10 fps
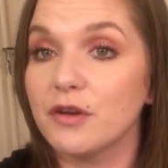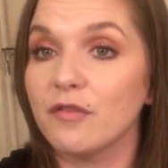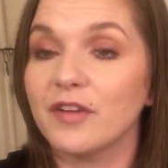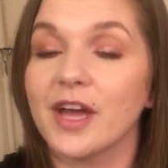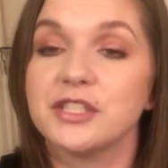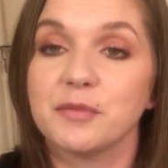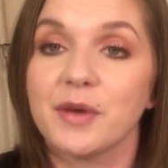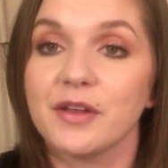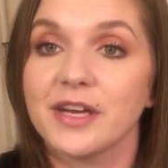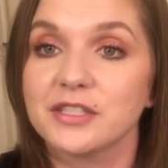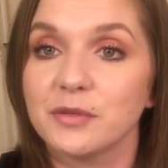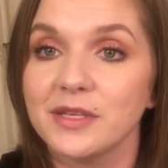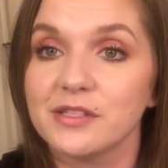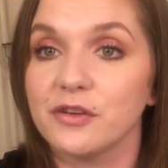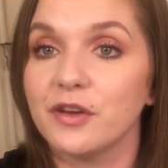notification bell next to
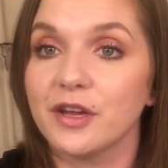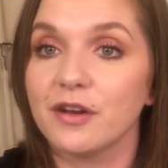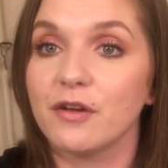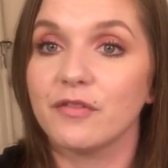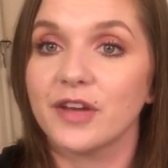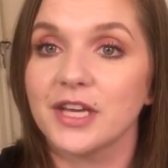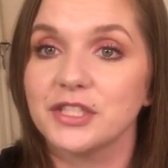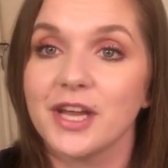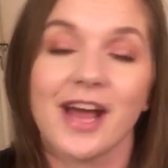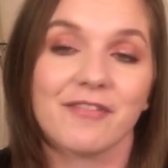it so you can get a notification